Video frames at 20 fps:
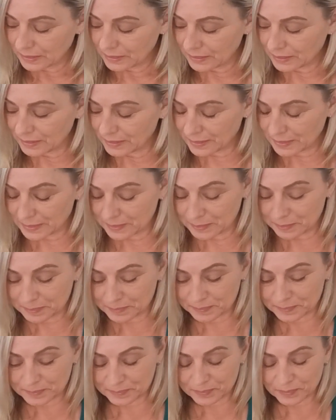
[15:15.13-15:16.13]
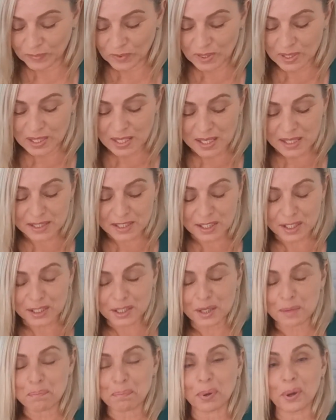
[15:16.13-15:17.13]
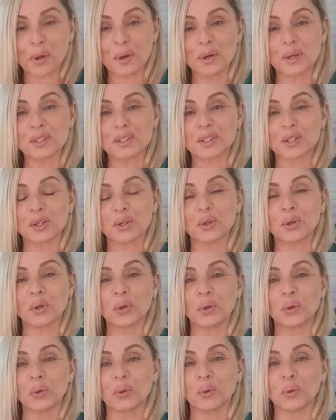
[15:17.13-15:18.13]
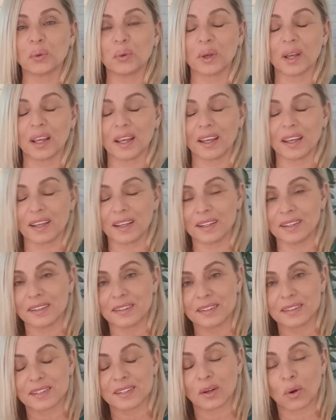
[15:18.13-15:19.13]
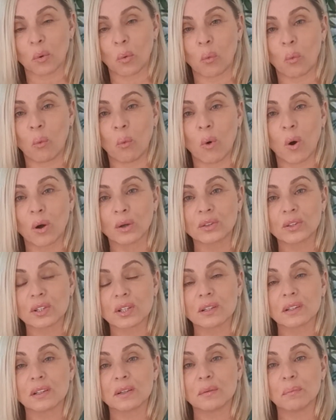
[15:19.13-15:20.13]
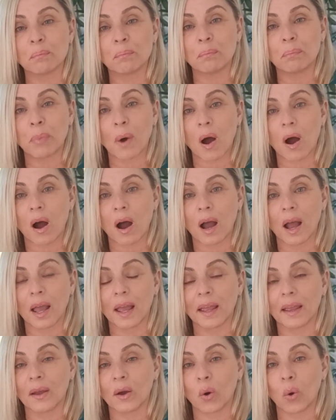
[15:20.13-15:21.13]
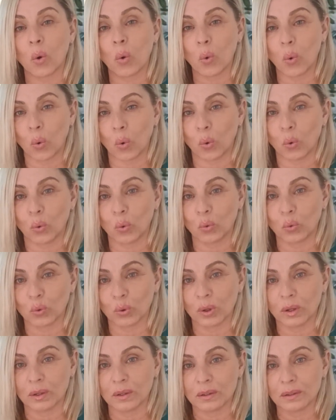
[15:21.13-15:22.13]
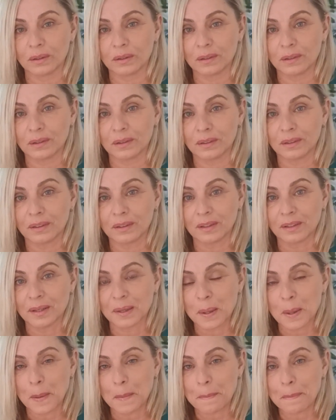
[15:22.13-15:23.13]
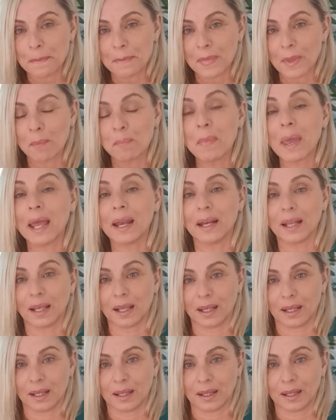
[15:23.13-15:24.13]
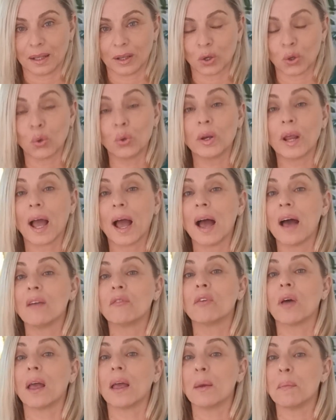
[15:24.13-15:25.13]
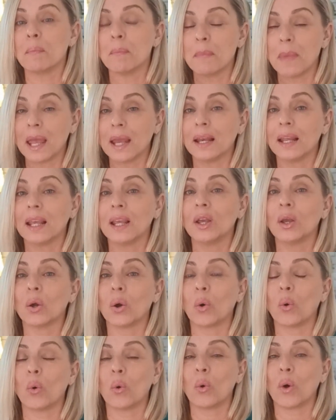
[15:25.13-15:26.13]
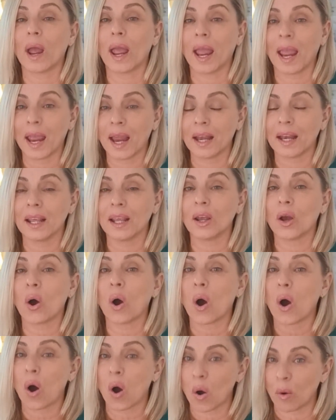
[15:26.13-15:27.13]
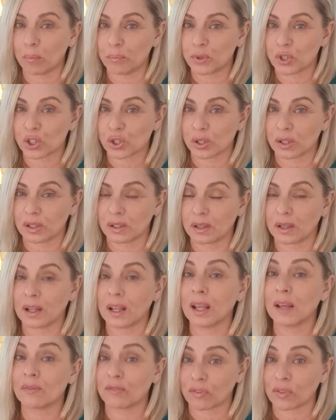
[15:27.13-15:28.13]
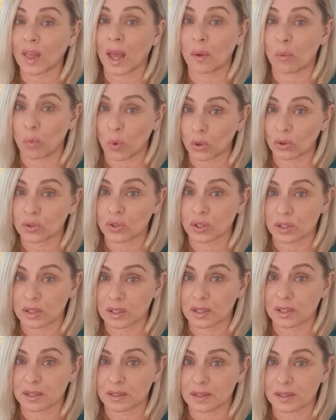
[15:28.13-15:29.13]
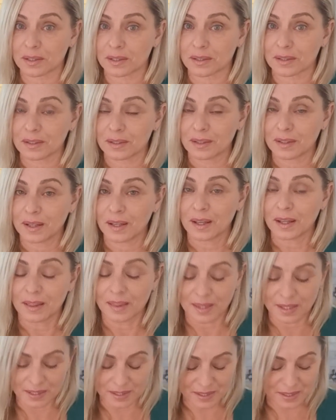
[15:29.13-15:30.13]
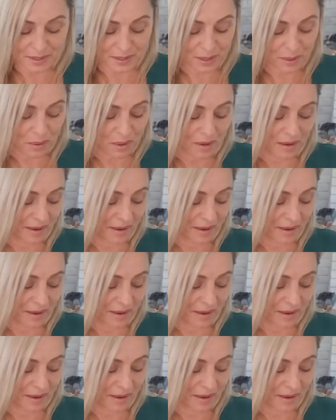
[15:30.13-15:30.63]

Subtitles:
this is a person who is wanted by all. Many could have many or any option if they wanted it. This is a